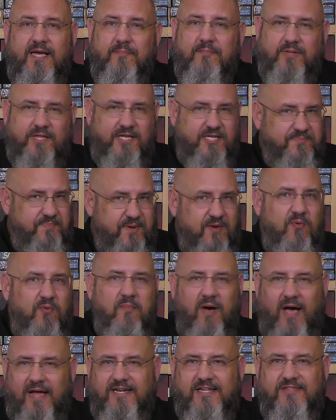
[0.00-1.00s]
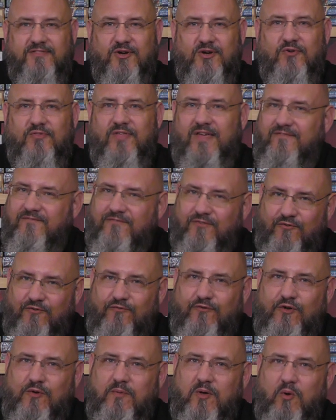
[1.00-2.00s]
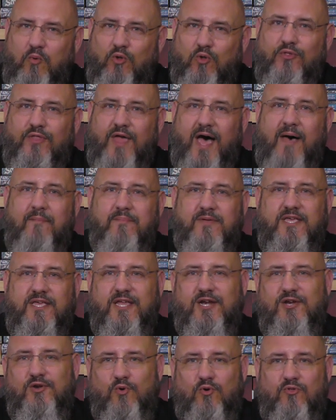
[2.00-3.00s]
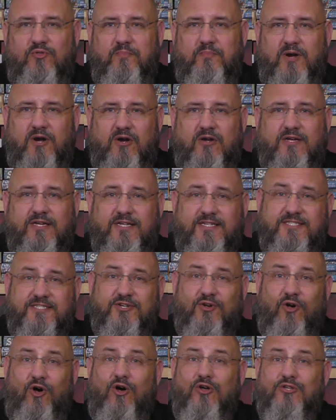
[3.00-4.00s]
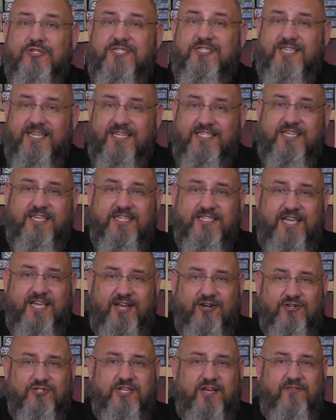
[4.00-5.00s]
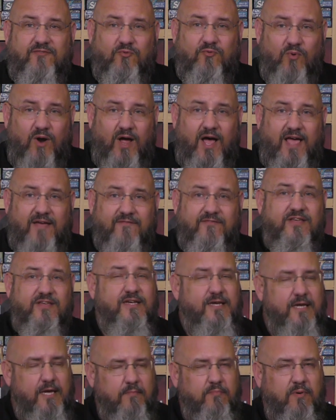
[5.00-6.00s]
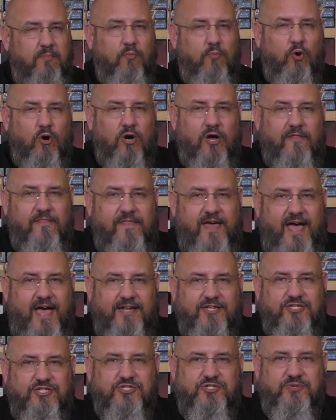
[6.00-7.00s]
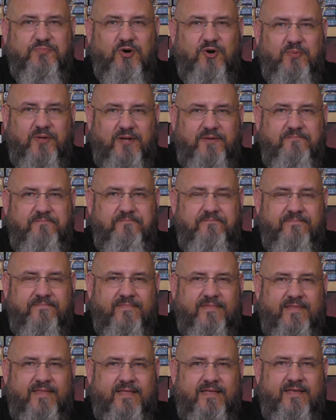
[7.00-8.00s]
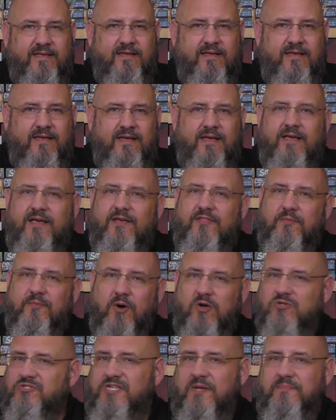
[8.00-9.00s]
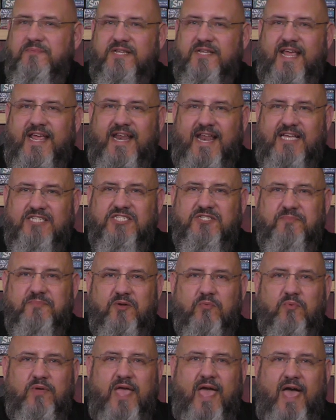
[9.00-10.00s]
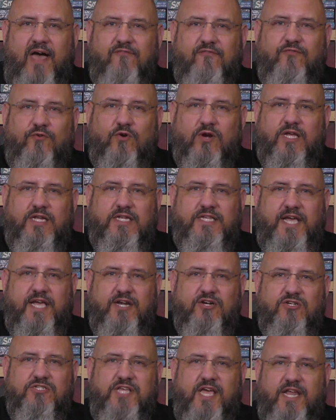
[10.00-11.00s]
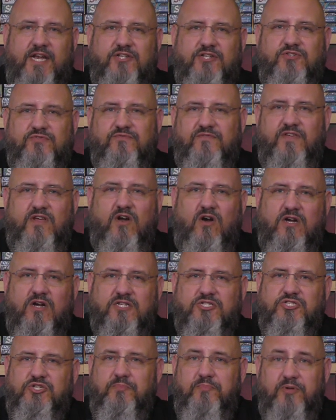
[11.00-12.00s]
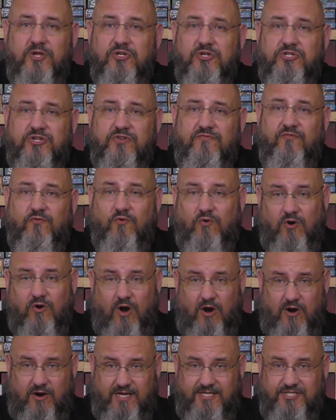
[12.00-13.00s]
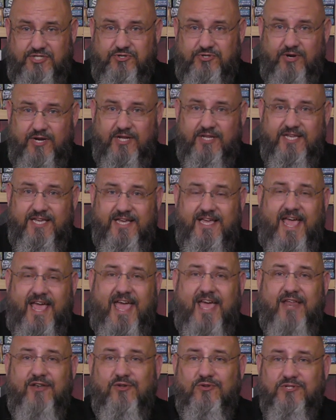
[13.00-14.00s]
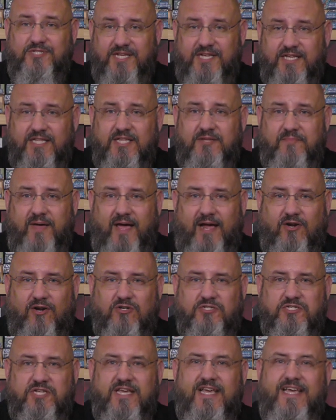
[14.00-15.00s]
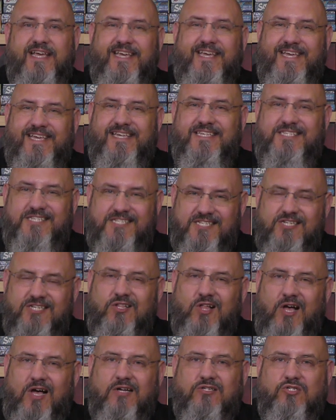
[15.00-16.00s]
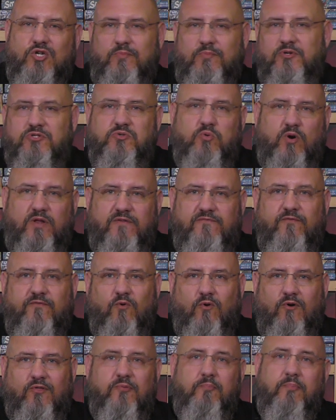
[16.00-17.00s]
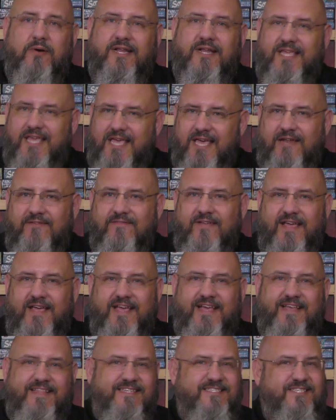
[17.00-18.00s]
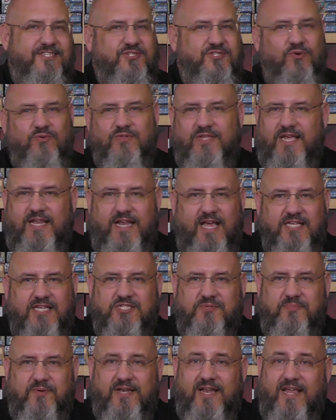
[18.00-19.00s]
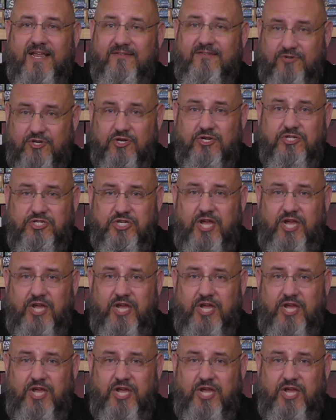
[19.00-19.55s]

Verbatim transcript: Please be reminded, though, that fulfillment will not begin in North America until all six containers have arrived, but more on that in just a moment. The most up to date estimate we have for containers headed to VR distribution for our Australia and New Zealand backers is still October 24th, but again, this is only an estimate and could